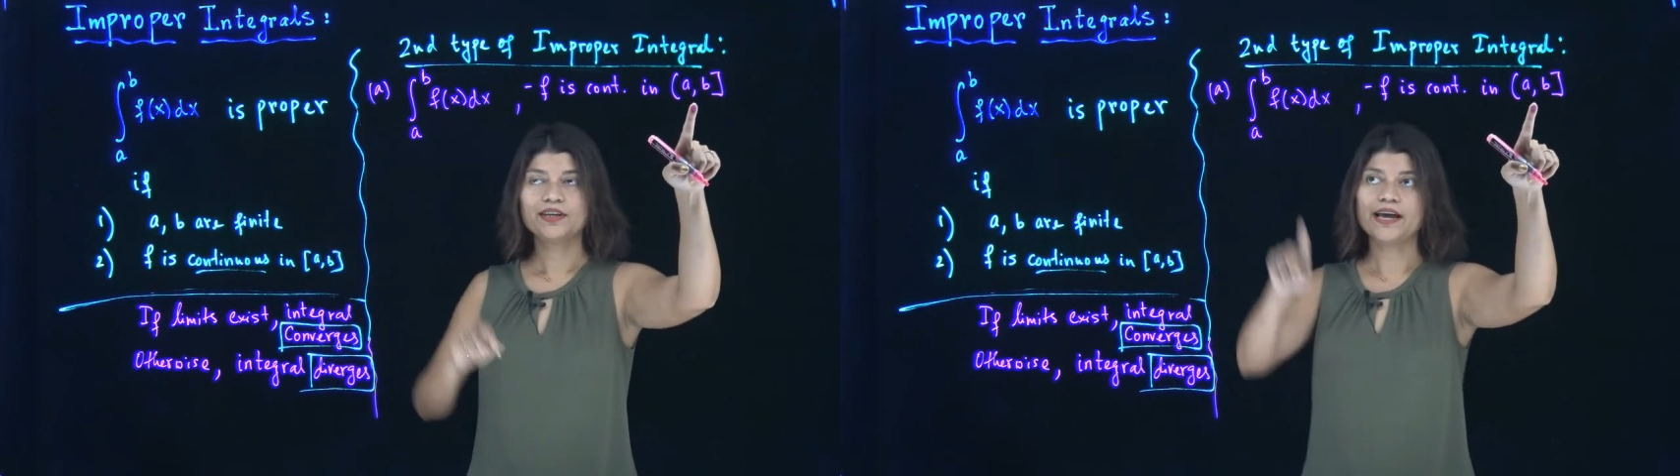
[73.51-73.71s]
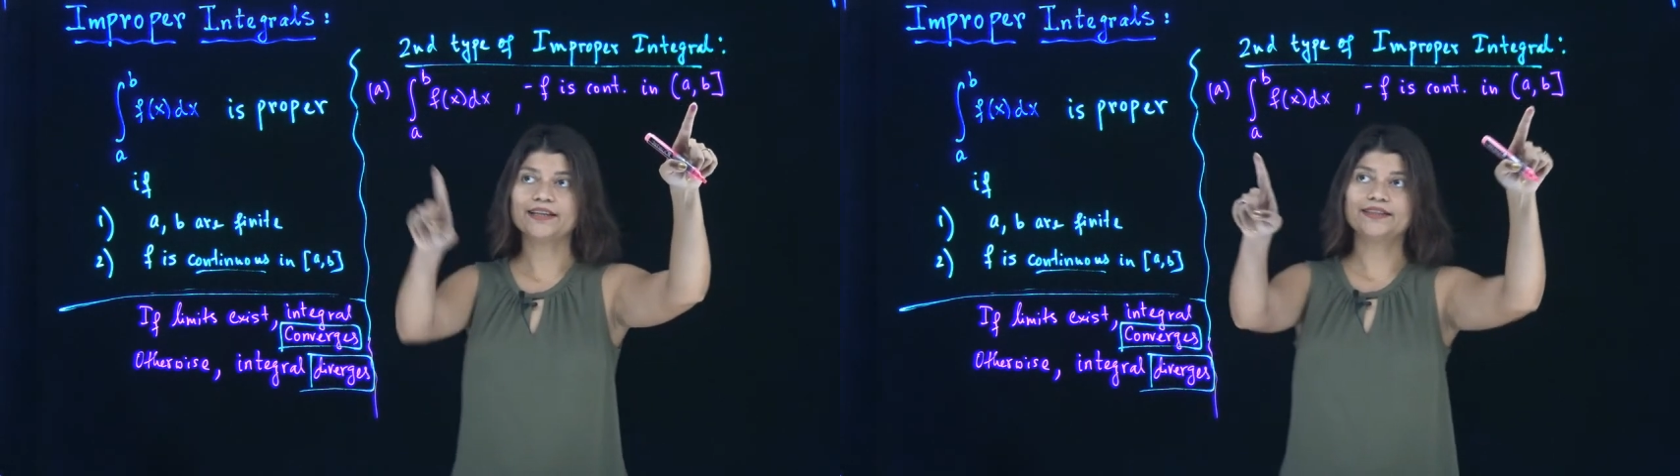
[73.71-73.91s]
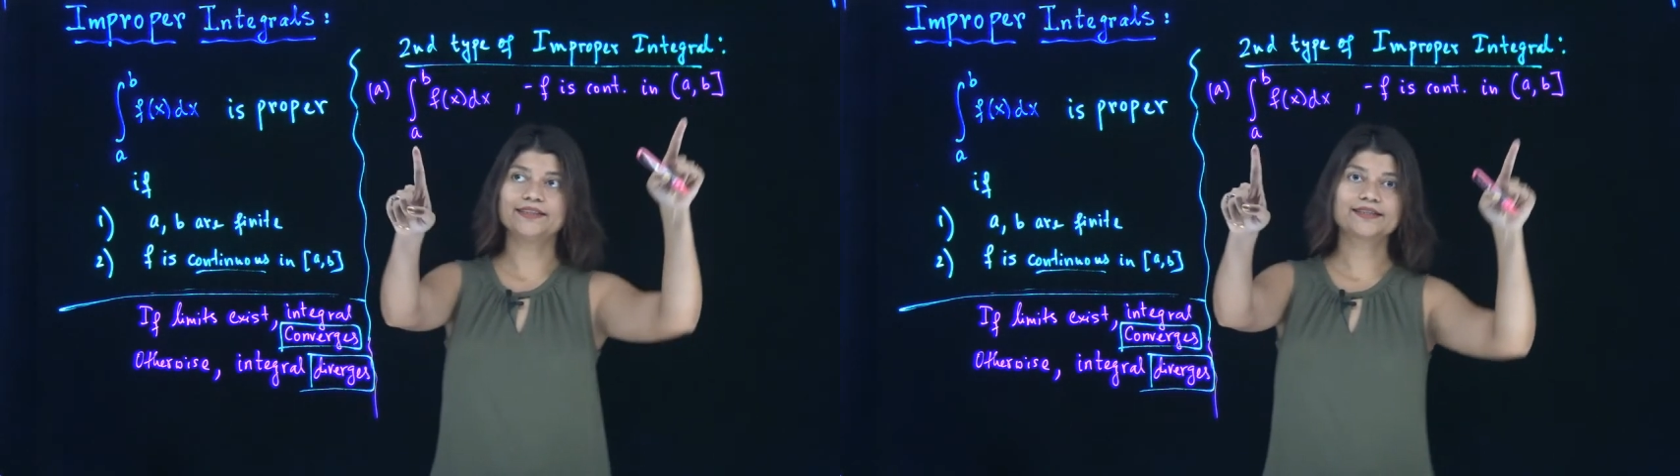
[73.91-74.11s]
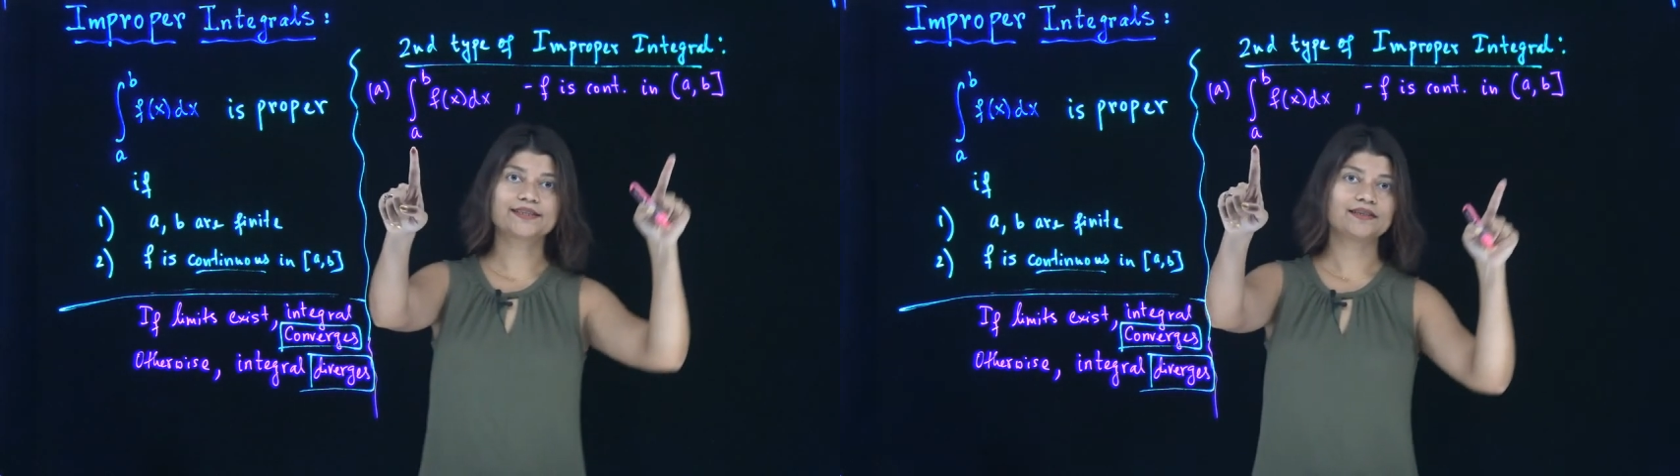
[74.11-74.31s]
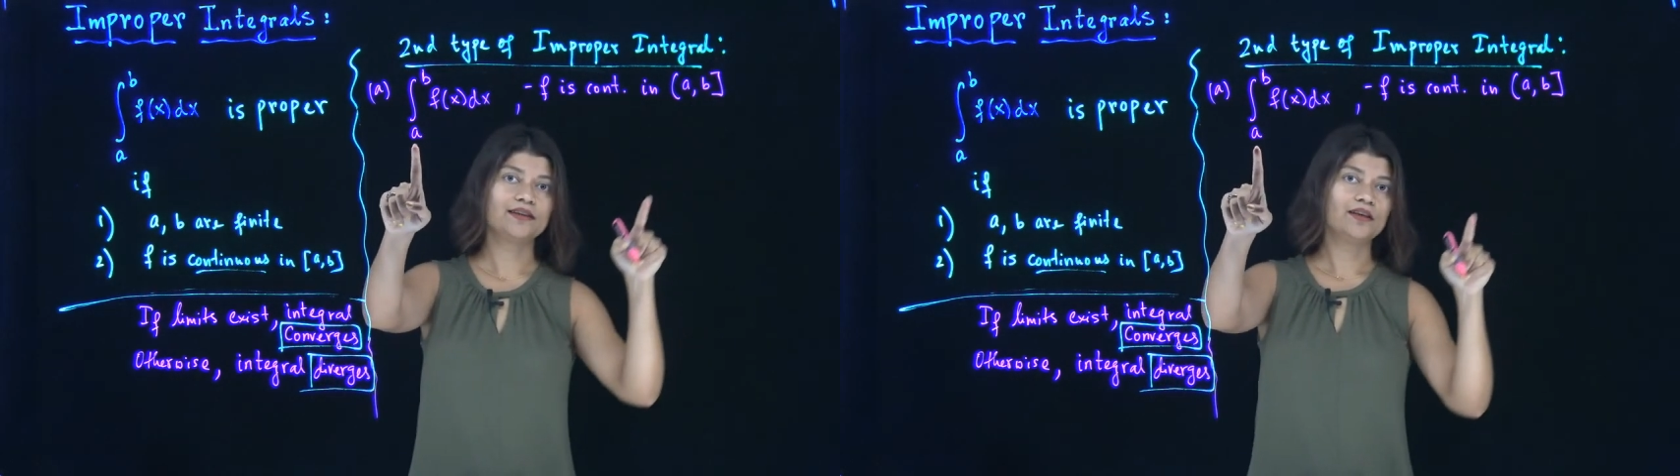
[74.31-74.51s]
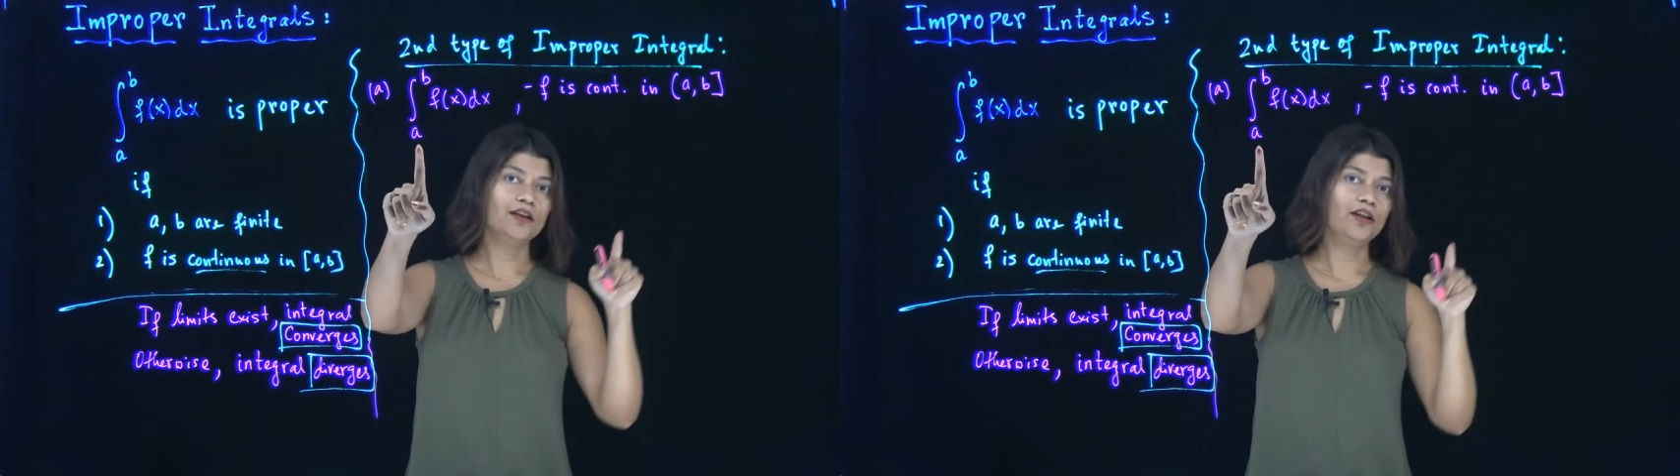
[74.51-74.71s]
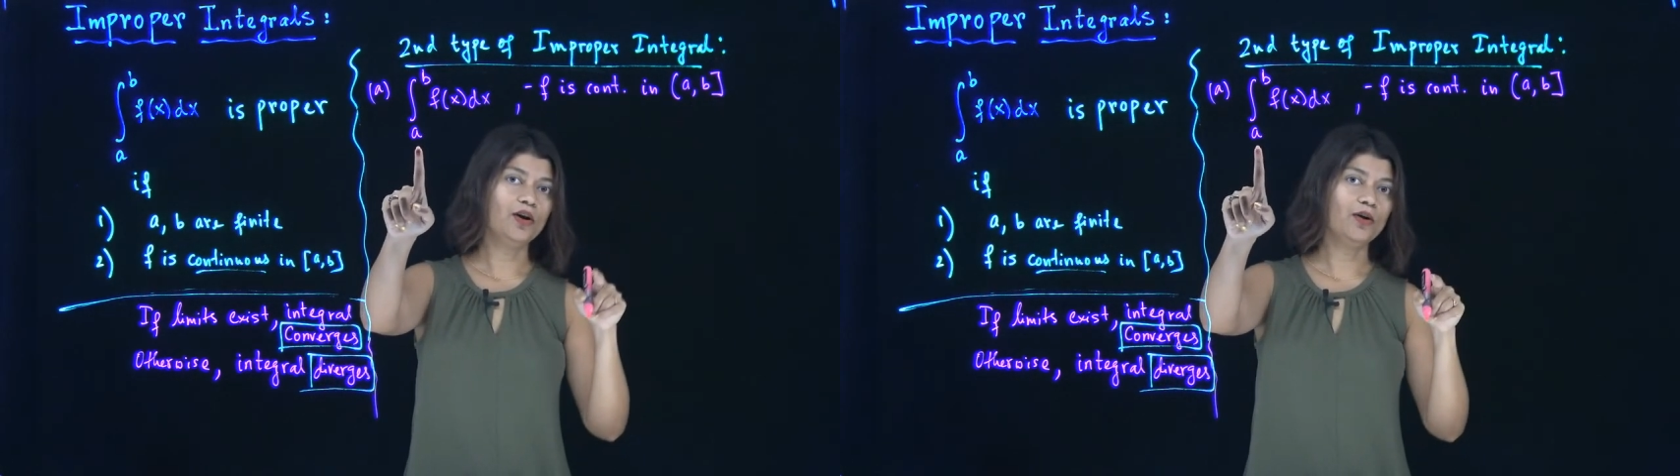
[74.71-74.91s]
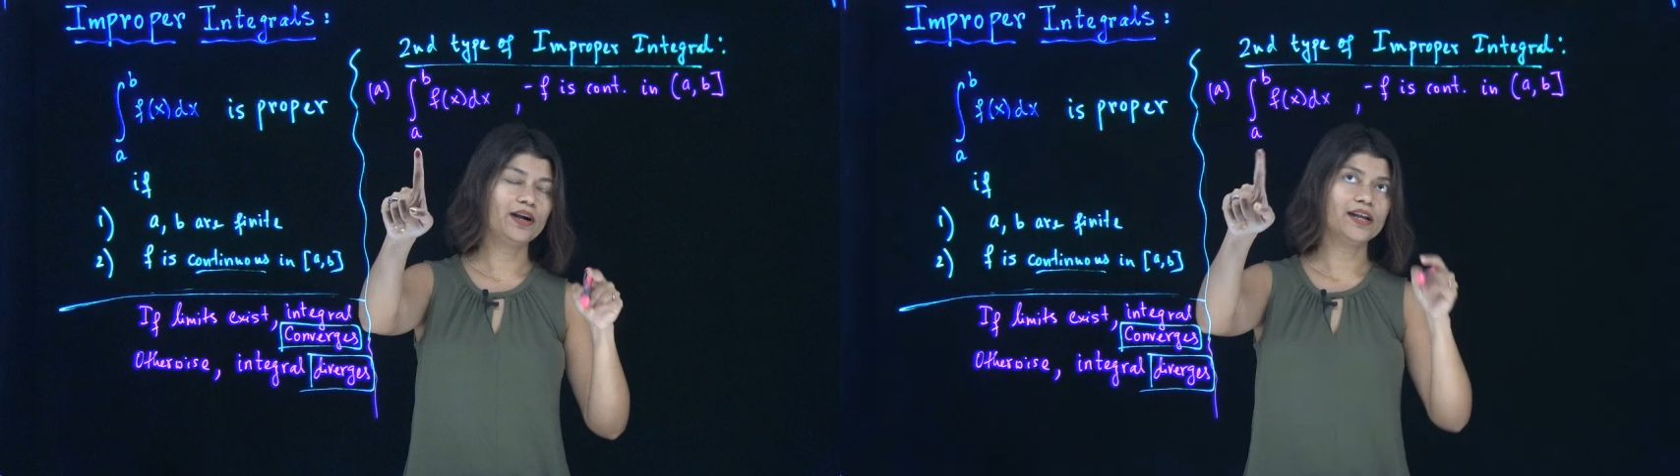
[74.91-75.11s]
at this
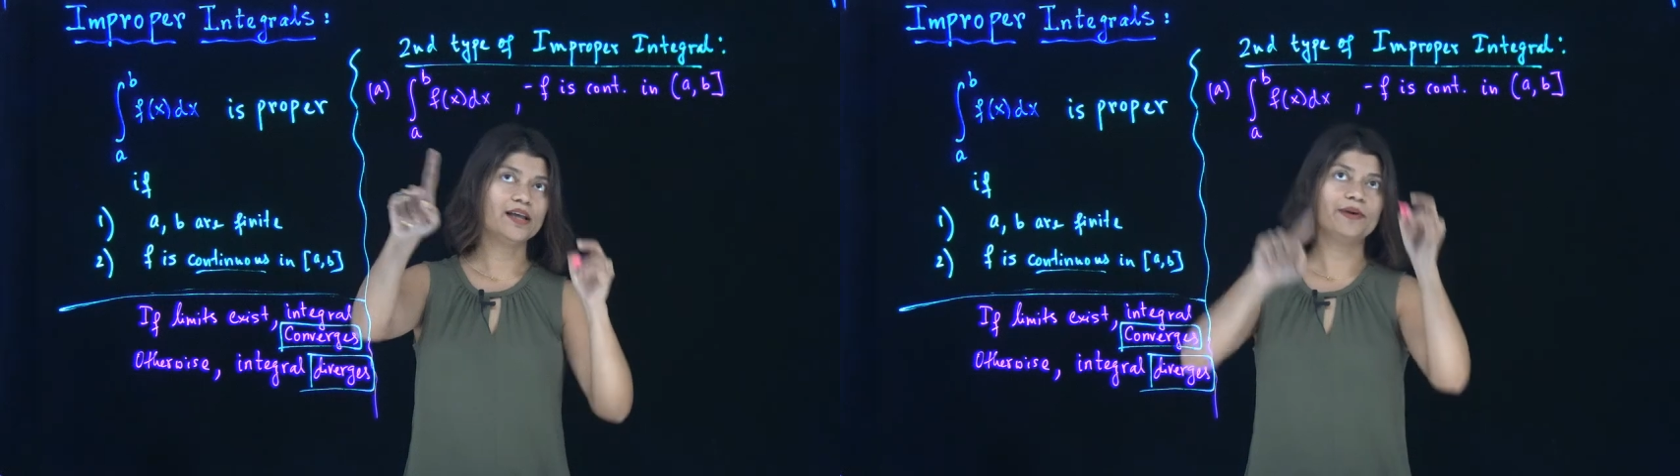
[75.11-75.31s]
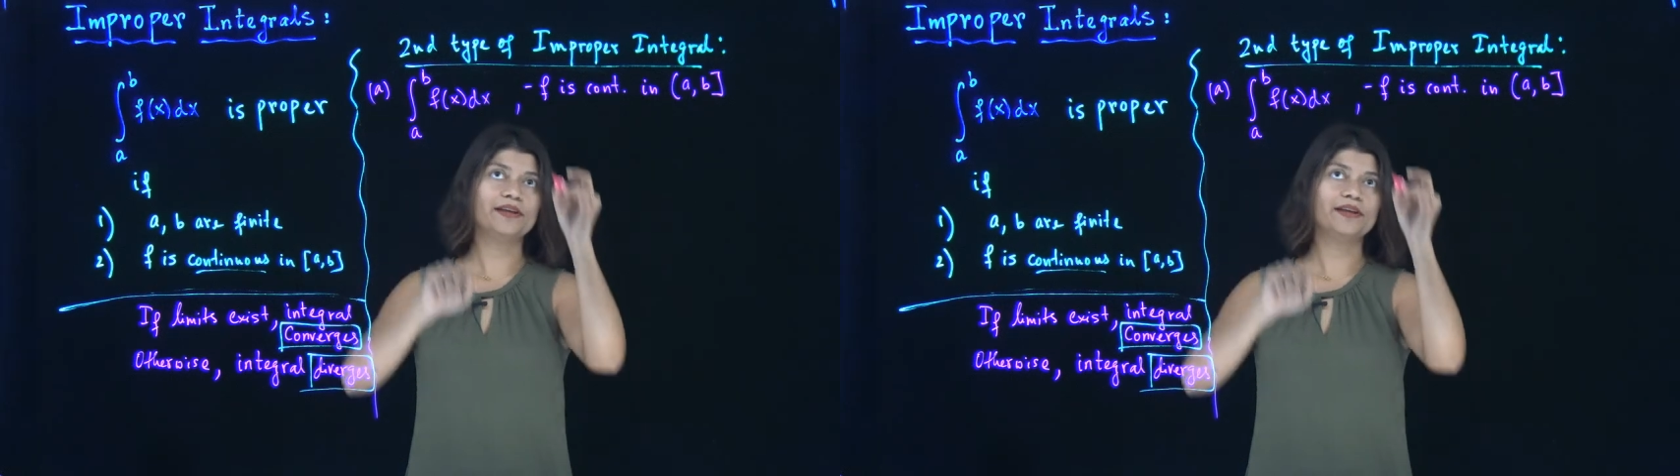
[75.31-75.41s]
lower limit.